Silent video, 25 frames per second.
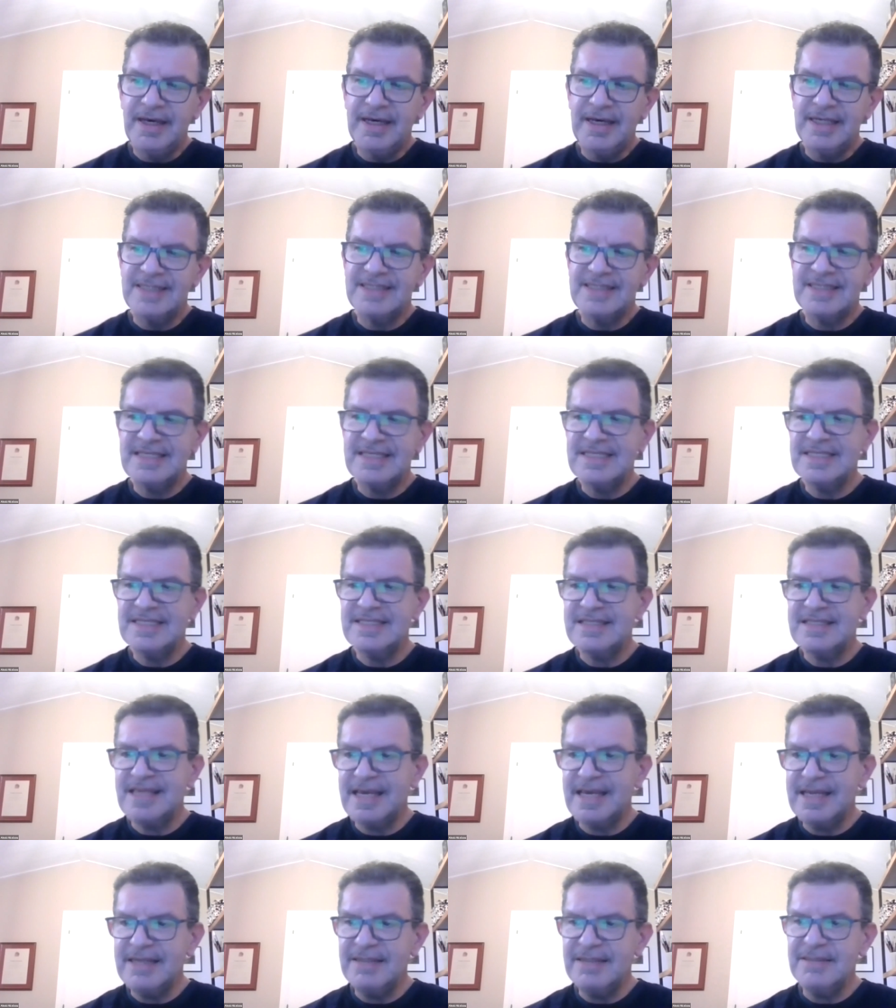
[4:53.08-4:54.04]
Since
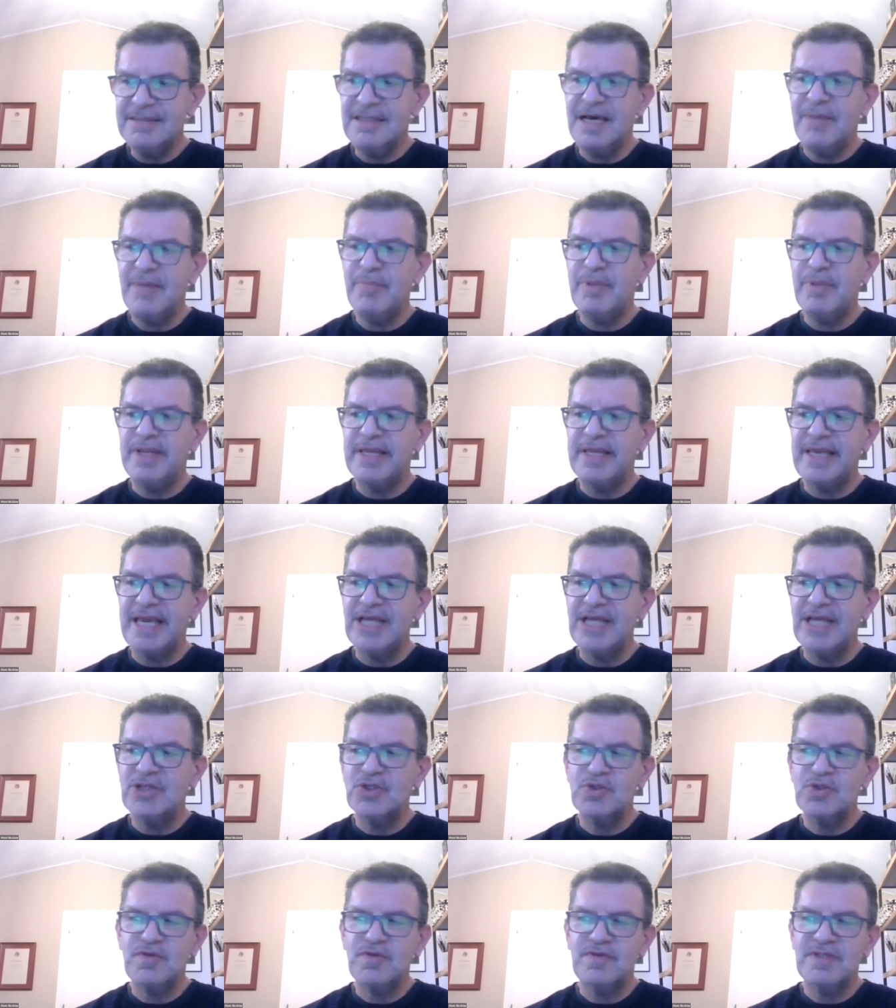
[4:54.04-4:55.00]
then,
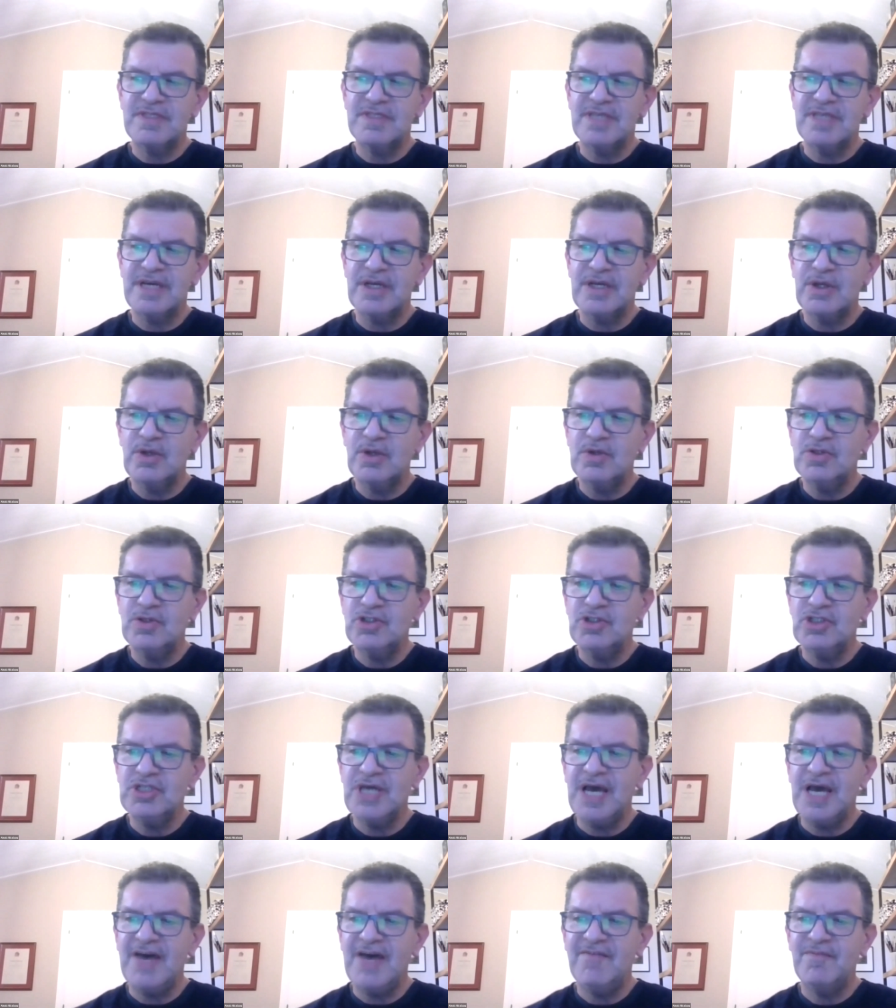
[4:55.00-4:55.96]
applications of the
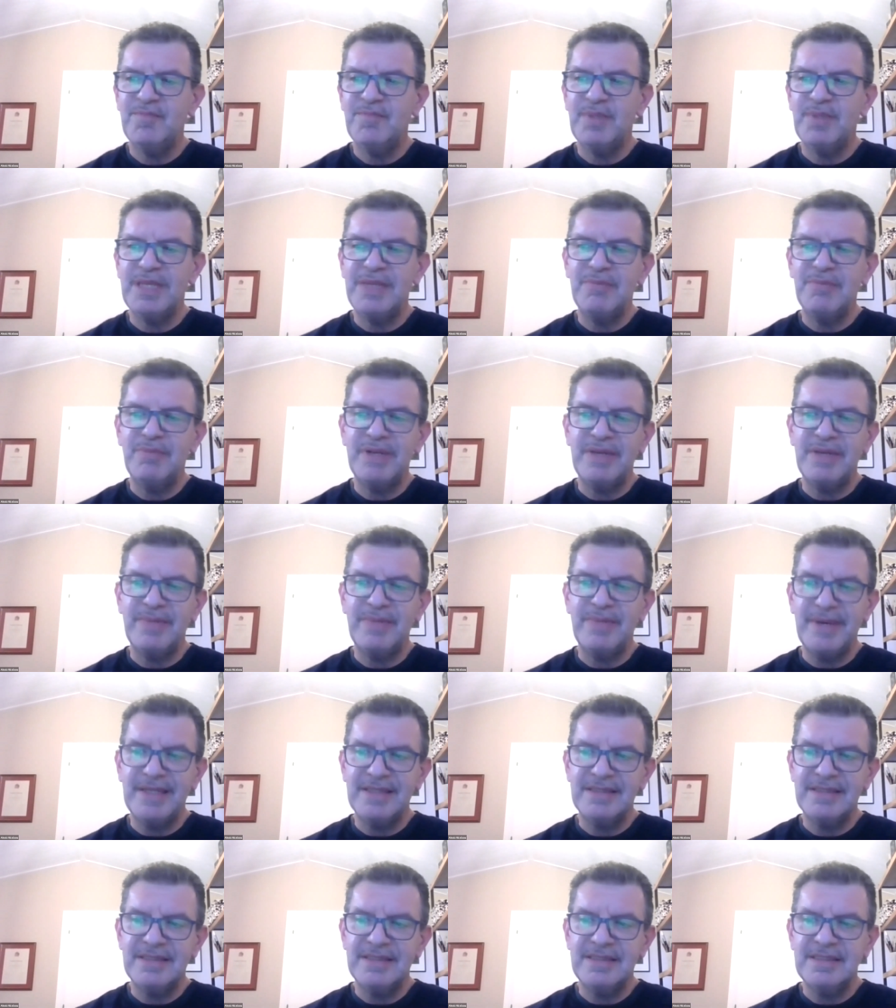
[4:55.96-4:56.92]
technology have been
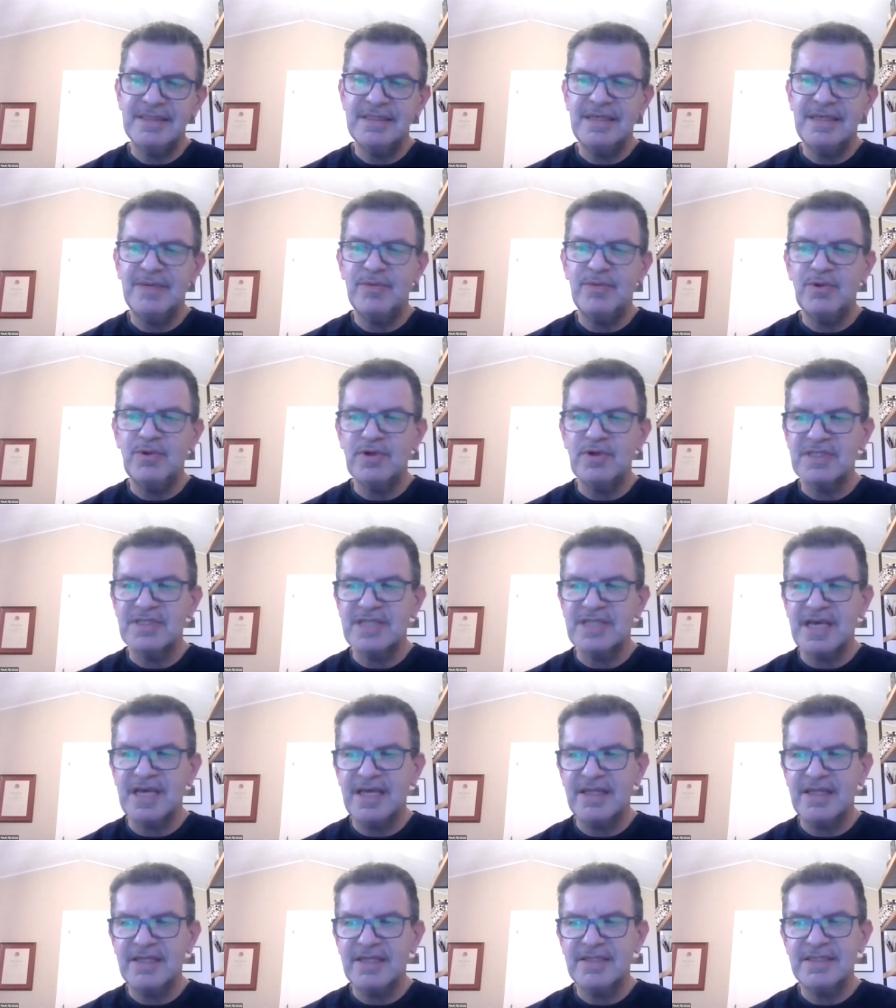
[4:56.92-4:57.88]
implemented, amongst
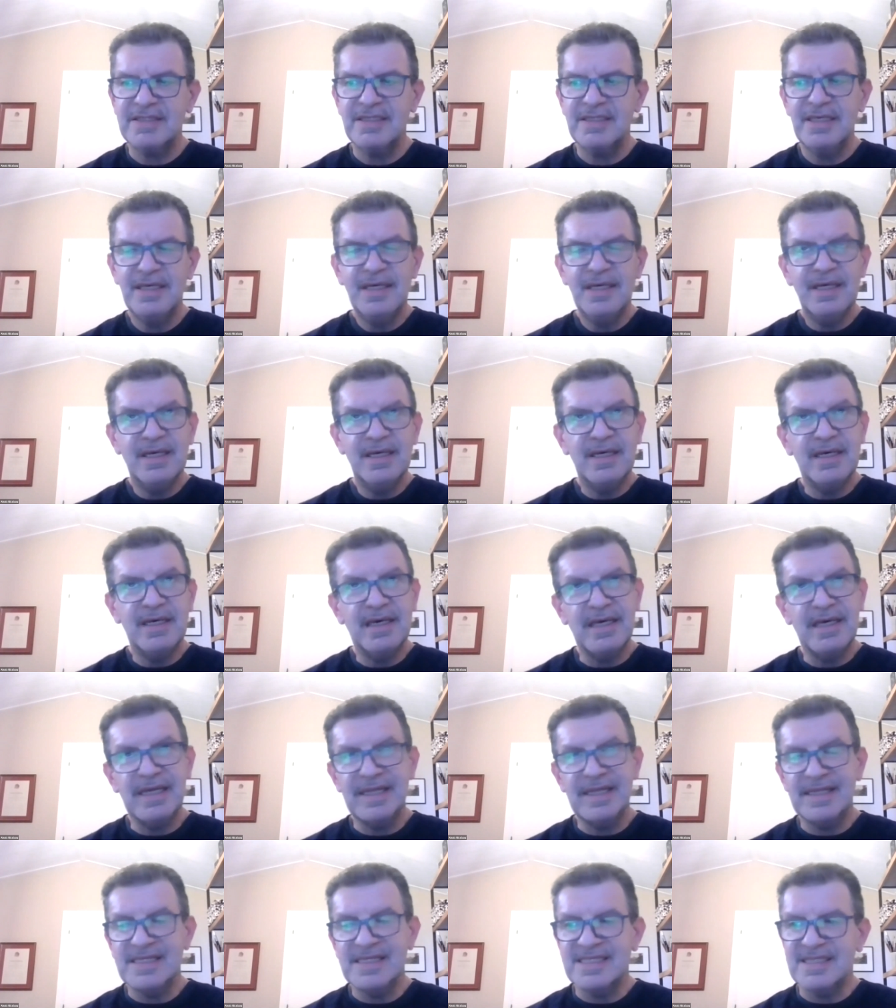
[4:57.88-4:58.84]
others,
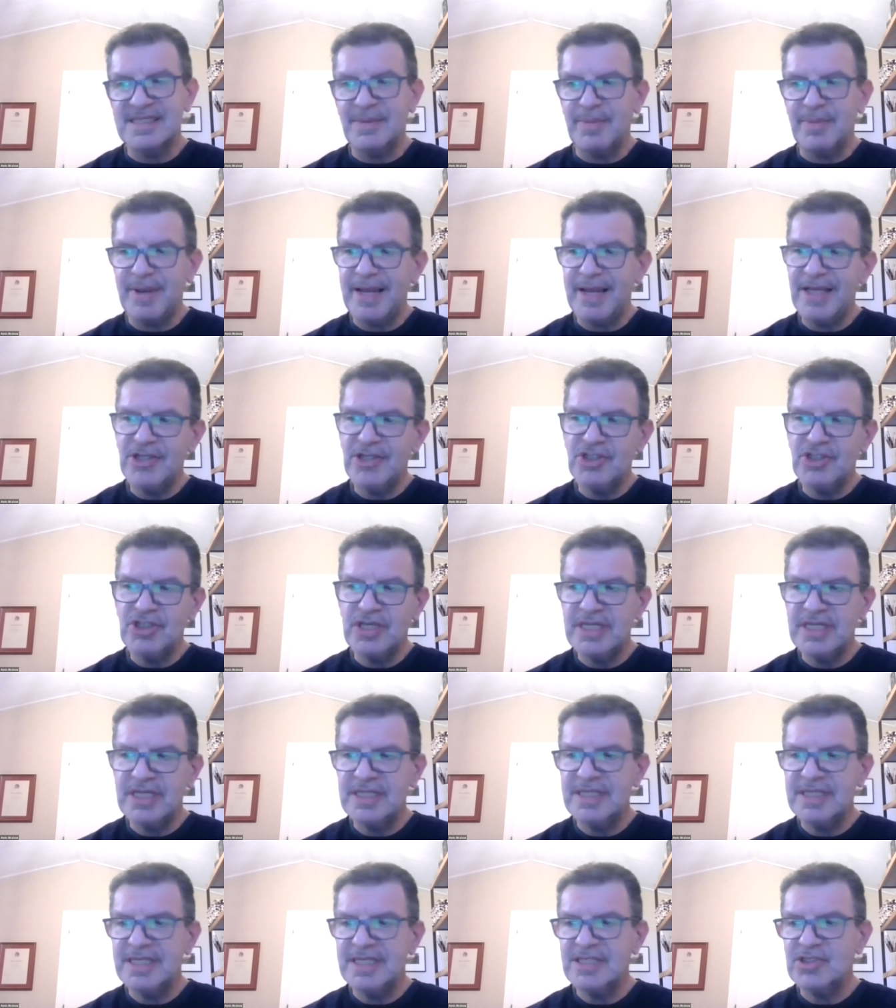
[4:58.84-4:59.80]
in the supply chain
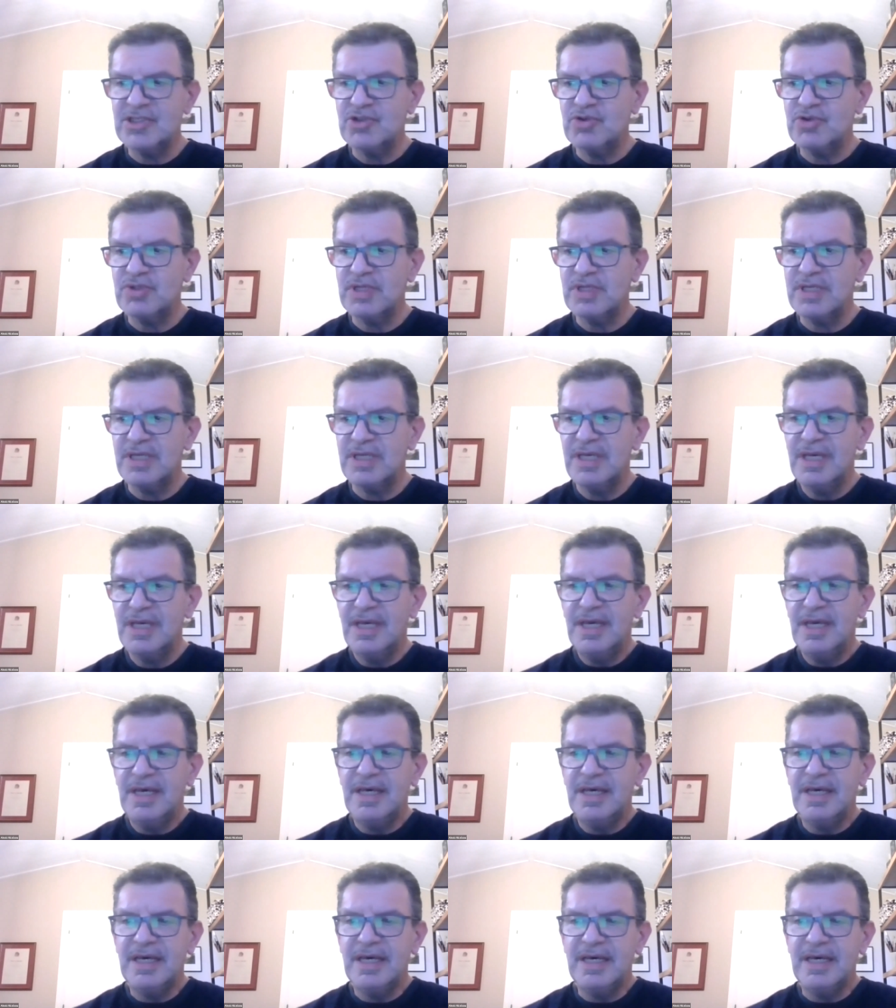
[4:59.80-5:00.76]
industry,
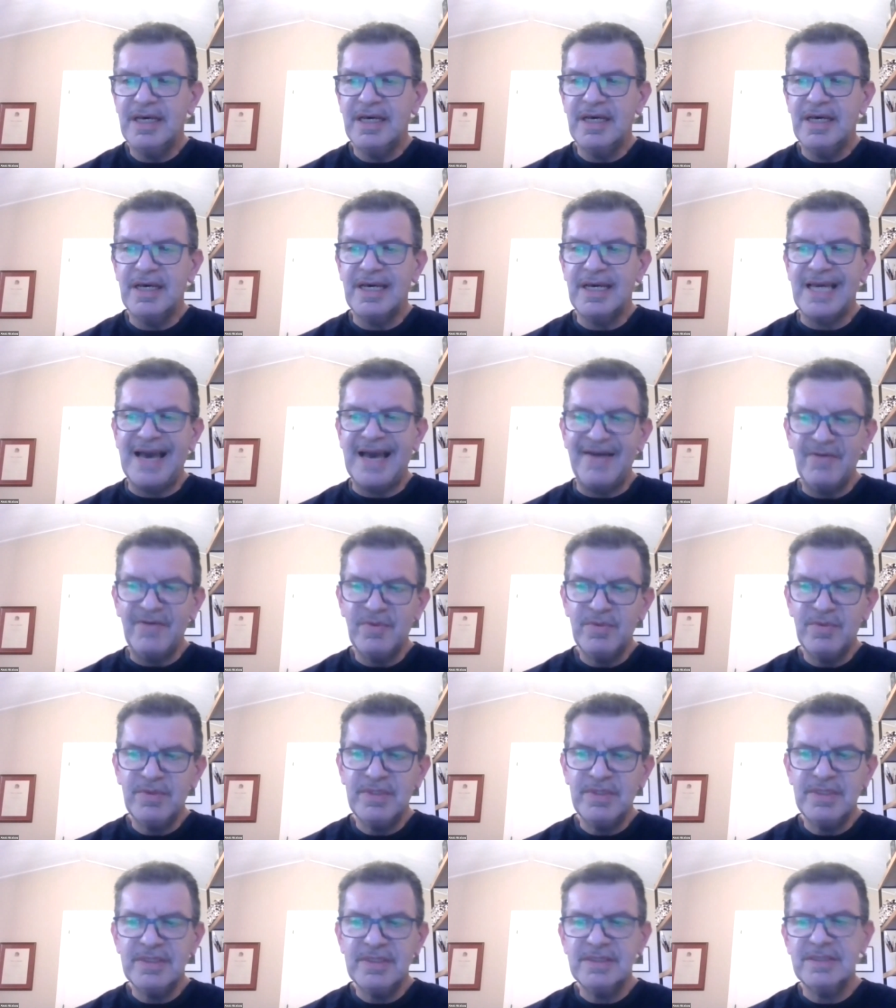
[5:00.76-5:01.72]

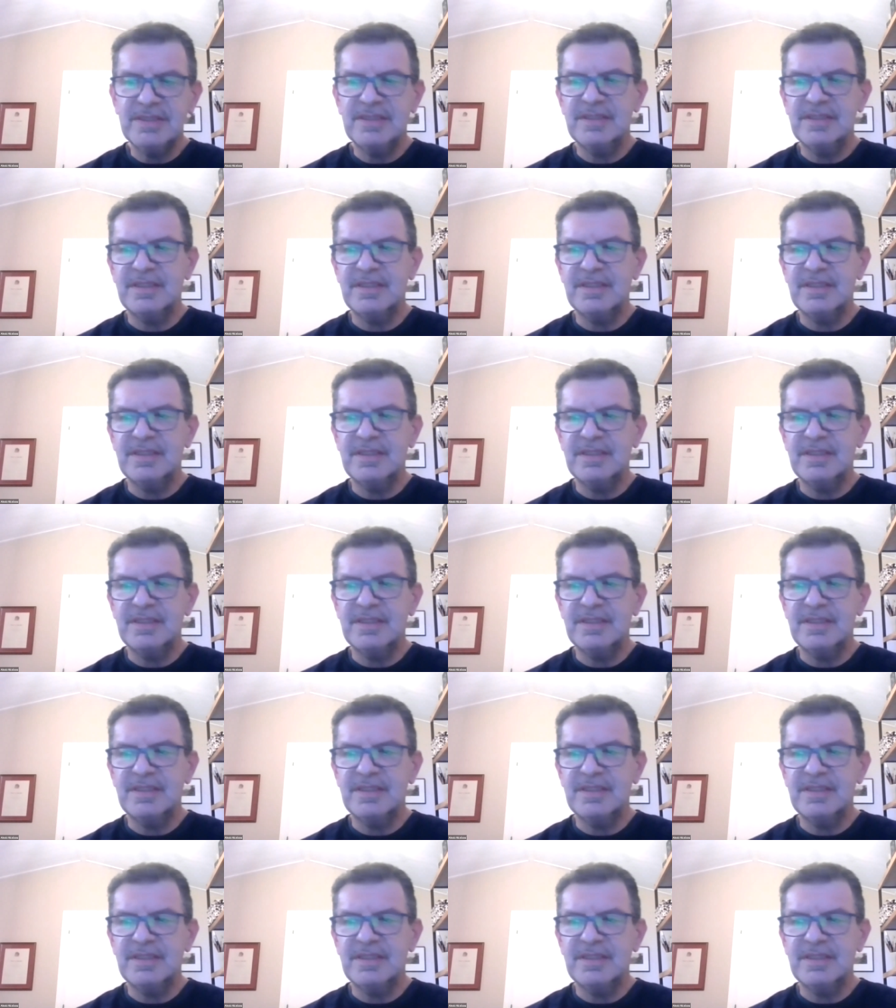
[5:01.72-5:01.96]
government,